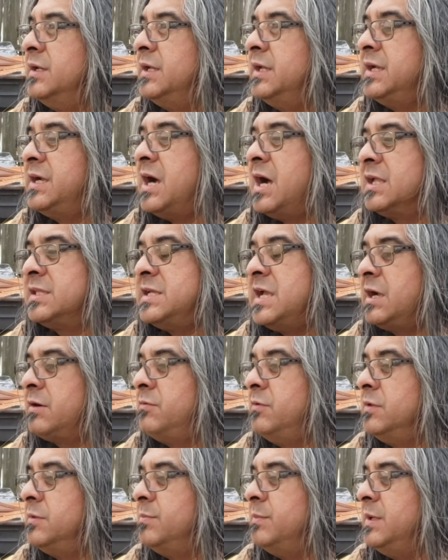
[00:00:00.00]
in
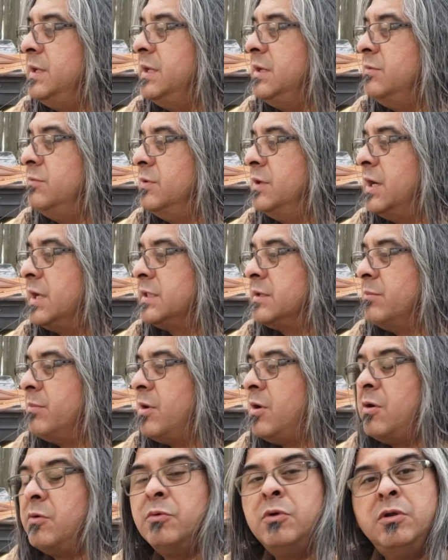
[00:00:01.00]
contact with me, and we got the
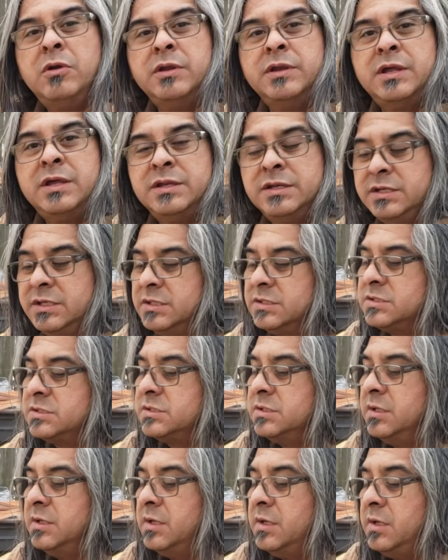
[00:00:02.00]
ball rolling on
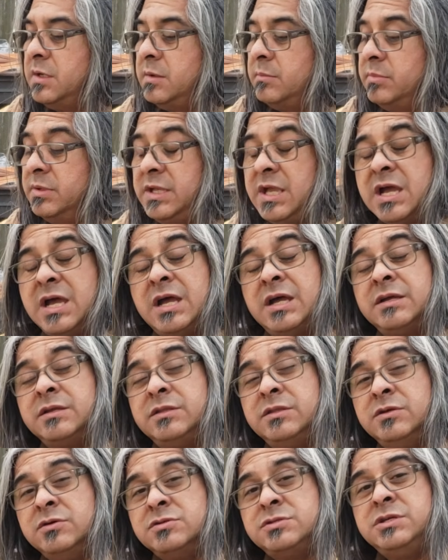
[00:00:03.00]
this. But yeah,
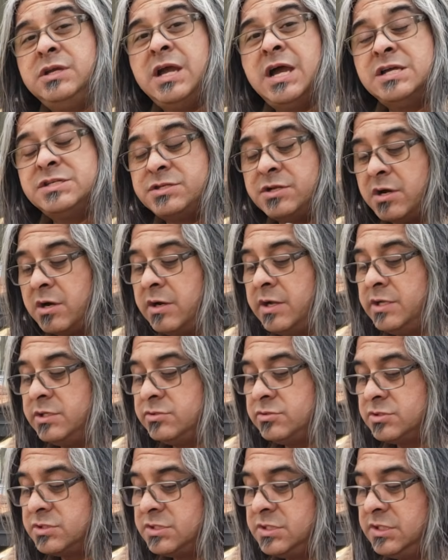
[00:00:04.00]
those of you guys that are
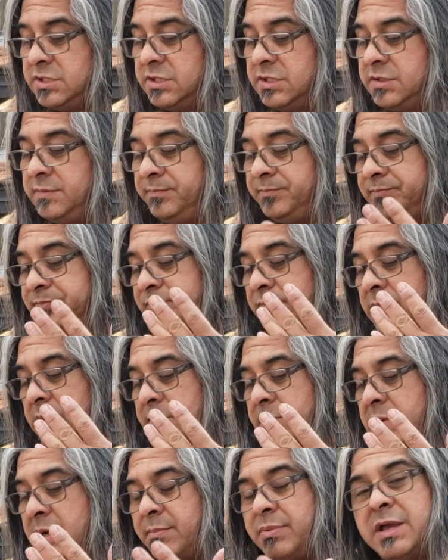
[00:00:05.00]
interested,
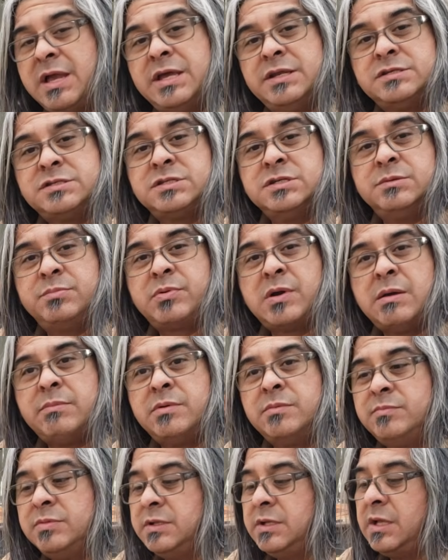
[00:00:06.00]
my plan is to
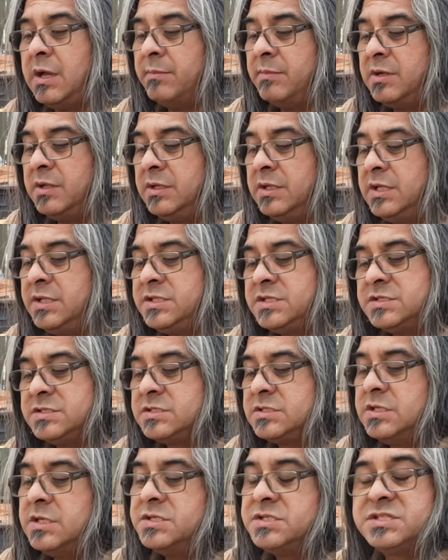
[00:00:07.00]
probably, I'm going to let
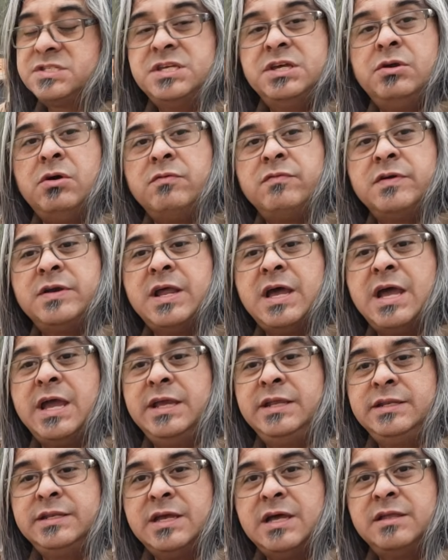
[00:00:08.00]
this sit
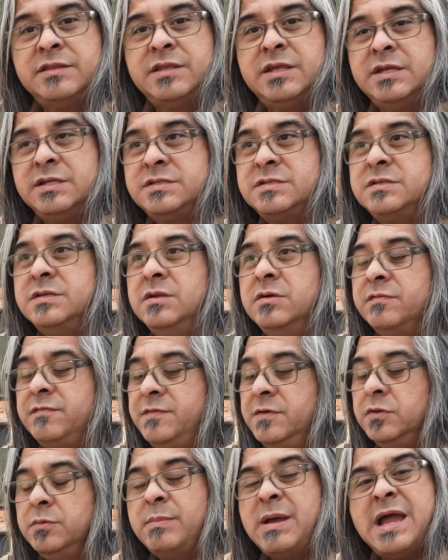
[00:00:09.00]
overnight now that it's, you know,
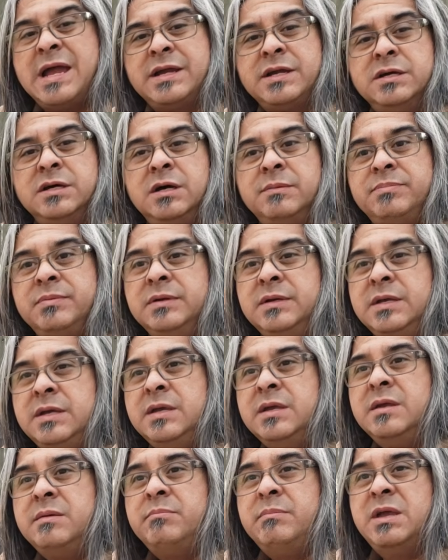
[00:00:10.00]
filled back up.
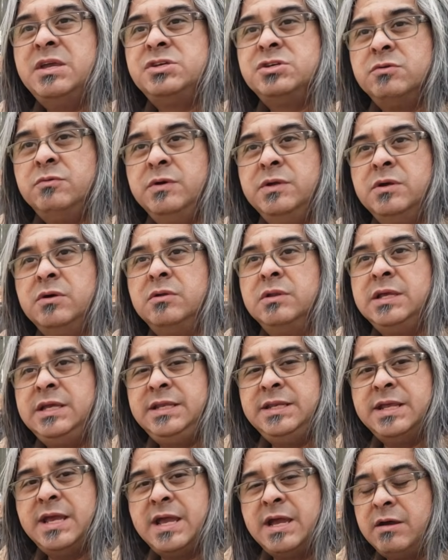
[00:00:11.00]
Make sure we don't
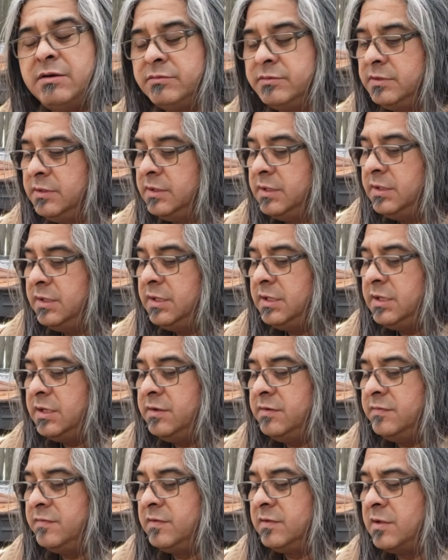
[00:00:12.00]
leak down.
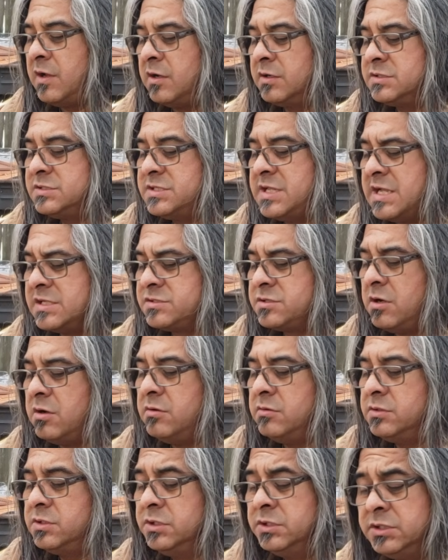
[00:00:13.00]
As long as that's
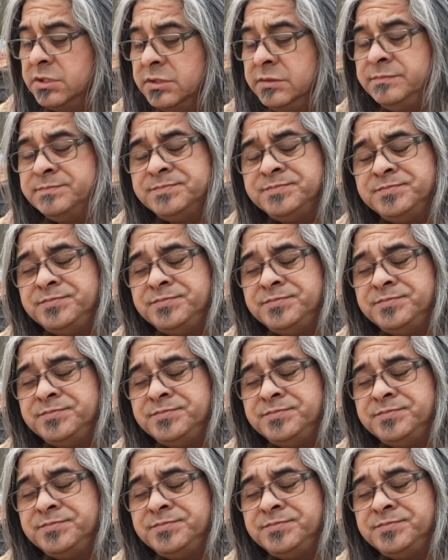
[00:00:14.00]
all good,